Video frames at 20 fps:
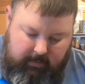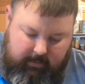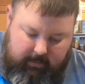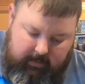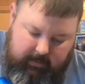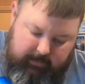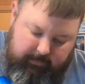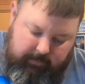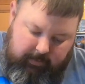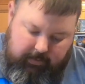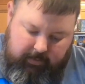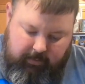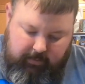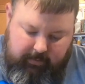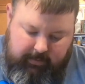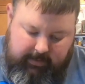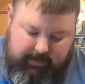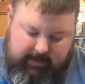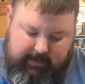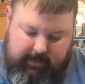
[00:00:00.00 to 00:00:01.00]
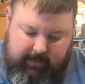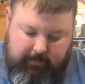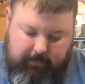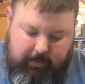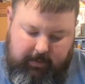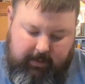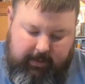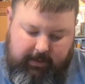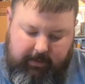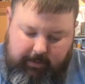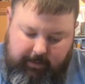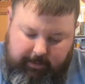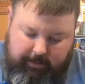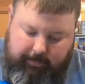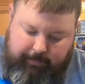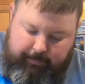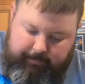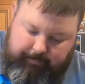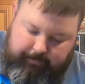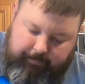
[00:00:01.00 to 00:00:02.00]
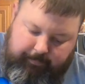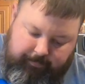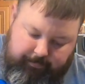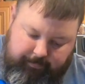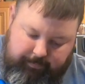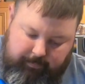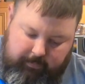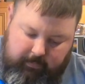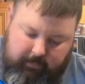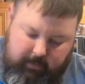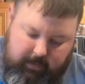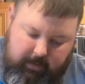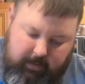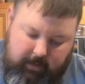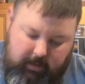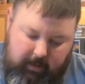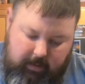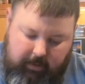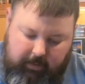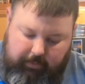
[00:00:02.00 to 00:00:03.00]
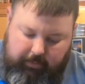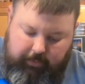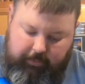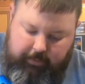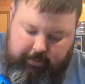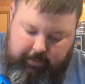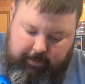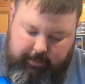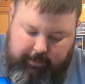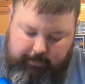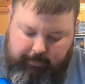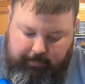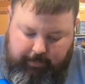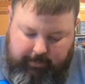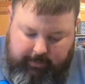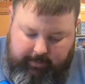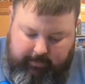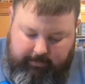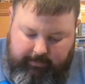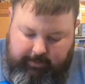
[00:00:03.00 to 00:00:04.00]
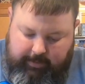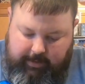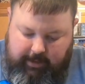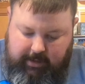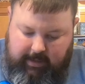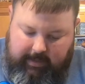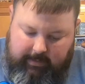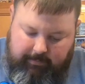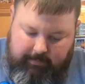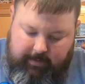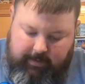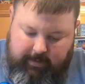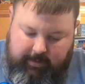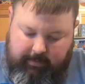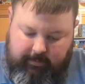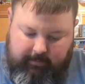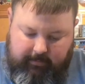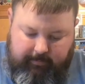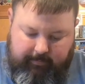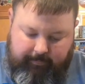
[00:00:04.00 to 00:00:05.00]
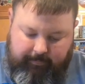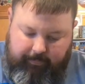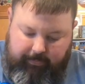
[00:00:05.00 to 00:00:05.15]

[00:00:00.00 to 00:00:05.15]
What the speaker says: Now if you're doing this in a blender, you could put the chopped dill